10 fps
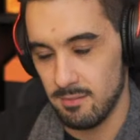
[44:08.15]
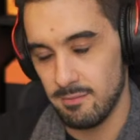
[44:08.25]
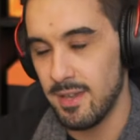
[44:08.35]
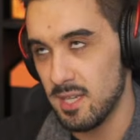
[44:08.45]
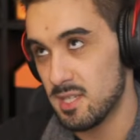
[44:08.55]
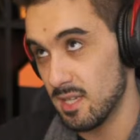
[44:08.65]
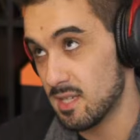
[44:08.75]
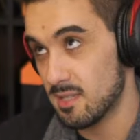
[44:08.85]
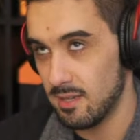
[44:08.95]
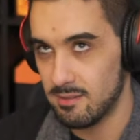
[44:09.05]
Phase 6,
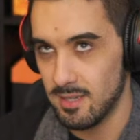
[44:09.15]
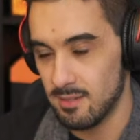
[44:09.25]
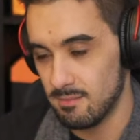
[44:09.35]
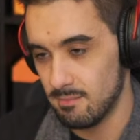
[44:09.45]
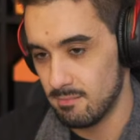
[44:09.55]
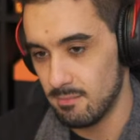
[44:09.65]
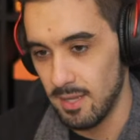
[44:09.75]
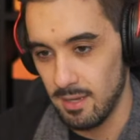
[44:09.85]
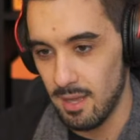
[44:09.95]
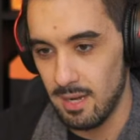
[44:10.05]
tier 10,
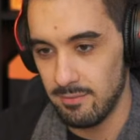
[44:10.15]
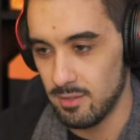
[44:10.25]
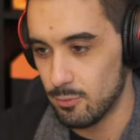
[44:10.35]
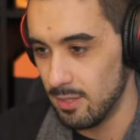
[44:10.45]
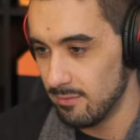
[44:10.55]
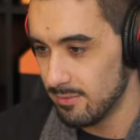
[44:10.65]
9, 11, 12.